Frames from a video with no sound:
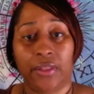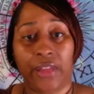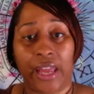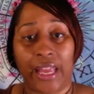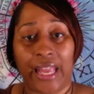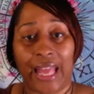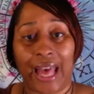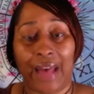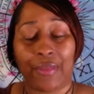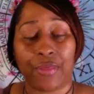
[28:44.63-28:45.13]
They
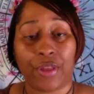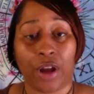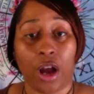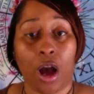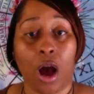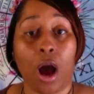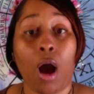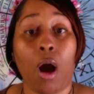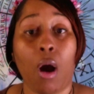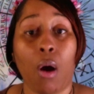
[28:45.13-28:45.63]
got the
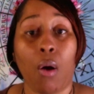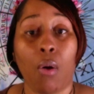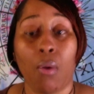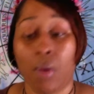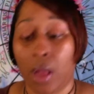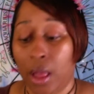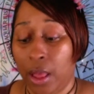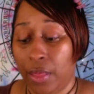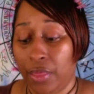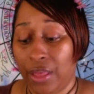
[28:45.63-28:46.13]
call.
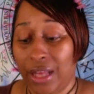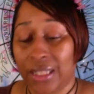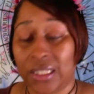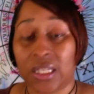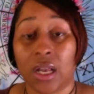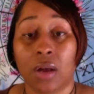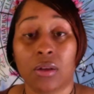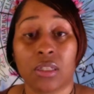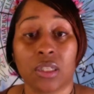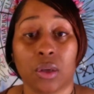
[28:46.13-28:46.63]
That's
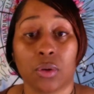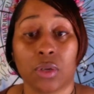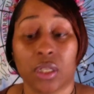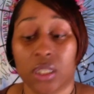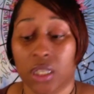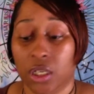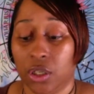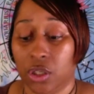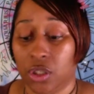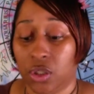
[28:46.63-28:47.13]
also the
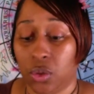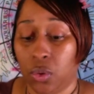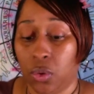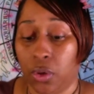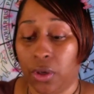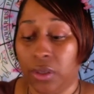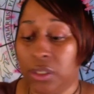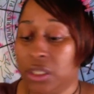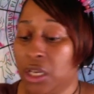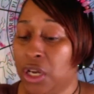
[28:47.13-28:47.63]
Ten of
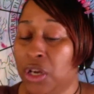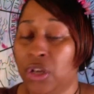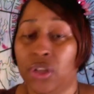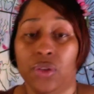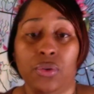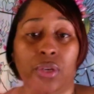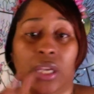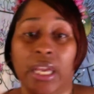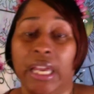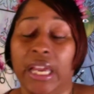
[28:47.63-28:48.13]
Swords.
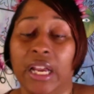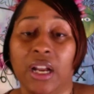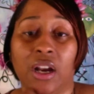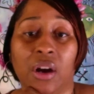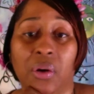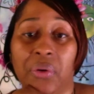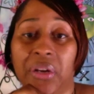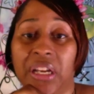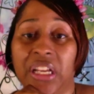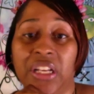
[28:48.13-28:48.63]
You can't
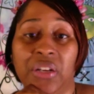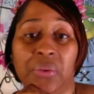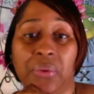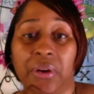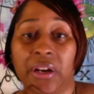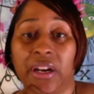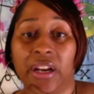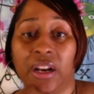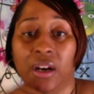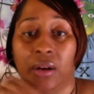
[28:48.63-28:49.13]
go
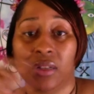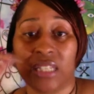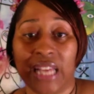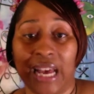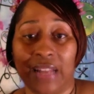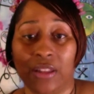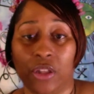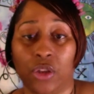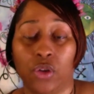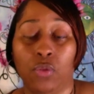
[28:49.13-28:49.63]
anywhere else
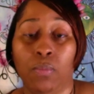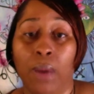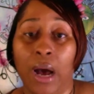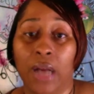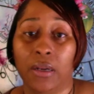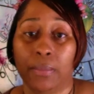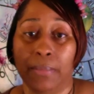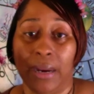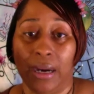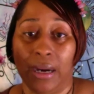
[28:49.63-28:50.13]
after you
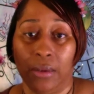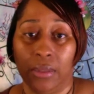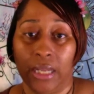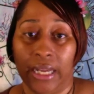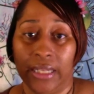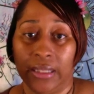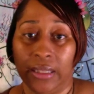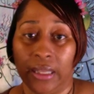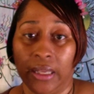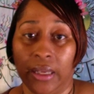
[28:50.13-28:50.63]
bottom out
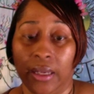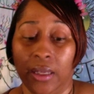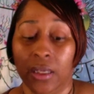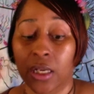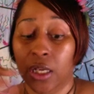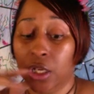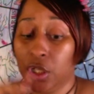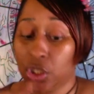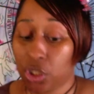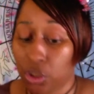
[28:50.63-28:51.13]
like that.
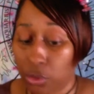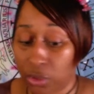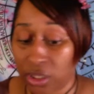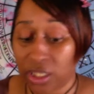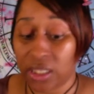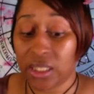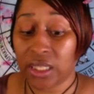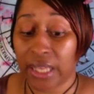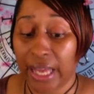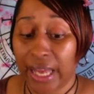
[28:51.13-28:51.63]
So
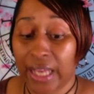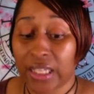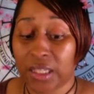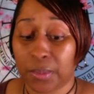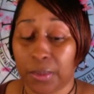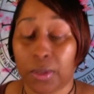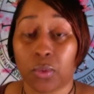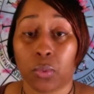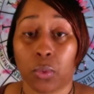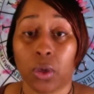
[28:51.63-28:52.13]
this has
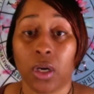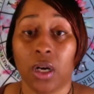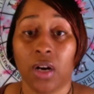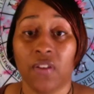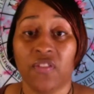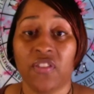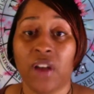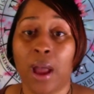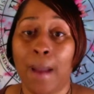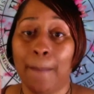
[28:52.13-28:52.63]
been rough,
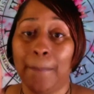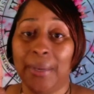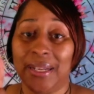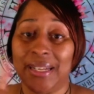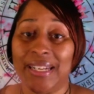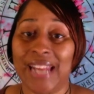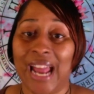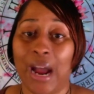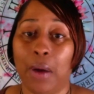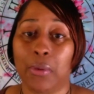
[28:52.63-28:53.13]
but
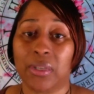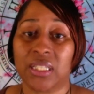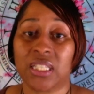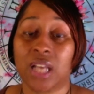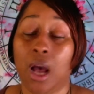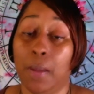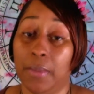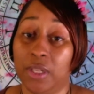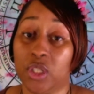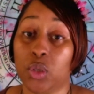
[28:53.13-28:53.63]
now it's
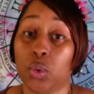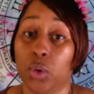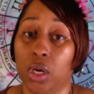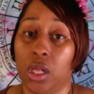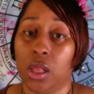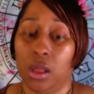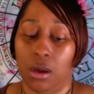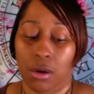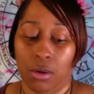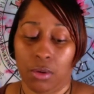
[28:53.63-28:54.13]
coming to a
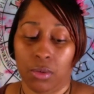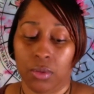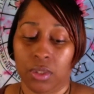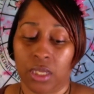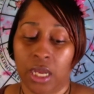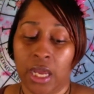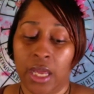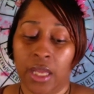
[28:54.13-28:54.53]
close.